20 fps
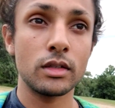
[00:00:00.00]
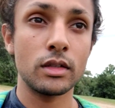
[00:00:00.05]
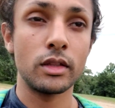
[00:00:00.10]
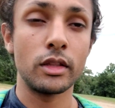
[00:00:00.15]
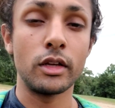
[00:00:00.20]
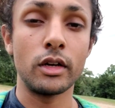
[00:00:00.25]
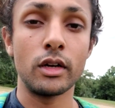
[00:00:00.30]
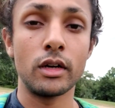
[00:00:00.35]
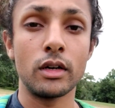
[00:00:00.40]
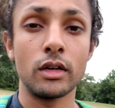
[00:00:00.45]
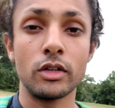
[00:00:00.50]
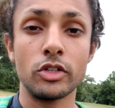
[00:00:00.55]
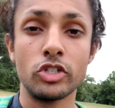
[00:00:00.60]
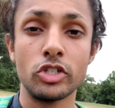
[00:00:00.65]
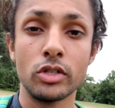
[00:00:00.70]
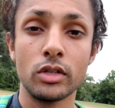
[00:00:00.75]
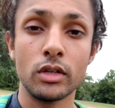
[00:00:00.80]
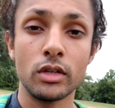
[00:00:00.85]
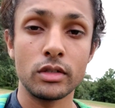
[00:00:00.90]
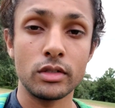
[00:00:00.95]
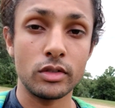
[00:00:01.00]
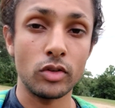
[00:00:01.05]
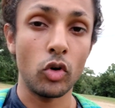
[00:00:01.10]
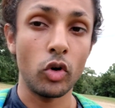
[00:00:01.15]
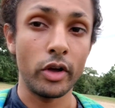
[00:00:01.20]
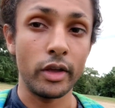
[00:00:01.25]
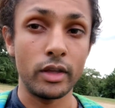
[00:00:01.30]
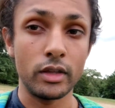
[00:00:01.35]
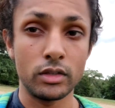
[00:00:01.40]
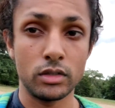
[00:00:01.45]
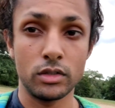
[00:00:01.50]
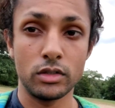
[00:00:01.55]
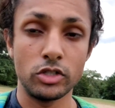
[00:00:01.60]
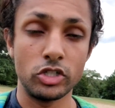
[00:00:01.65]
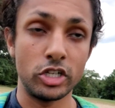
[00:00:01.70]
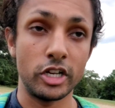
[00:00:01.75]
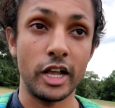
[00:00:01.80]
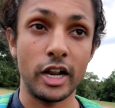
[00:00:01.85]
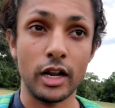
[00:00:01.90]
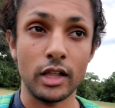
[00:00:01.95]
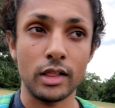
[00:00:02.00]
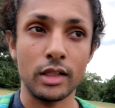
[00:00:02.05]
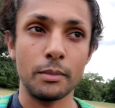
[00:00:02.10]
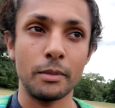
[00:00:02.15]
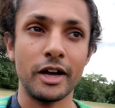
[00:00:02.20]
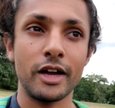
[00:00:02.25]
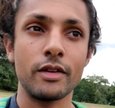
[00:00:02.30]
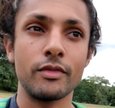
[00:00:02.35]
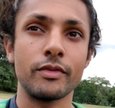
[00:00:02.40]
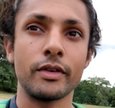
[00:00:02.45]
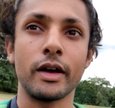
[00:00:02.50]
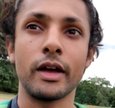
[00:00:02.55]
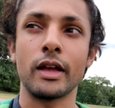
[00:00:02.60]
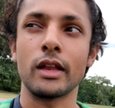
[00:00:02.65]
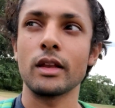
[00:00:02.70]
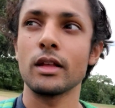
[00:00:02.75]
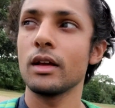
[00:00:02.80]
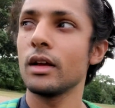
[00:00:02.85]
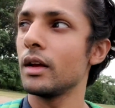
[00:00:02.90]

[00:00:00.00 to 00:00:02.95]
the soy is genetically modified,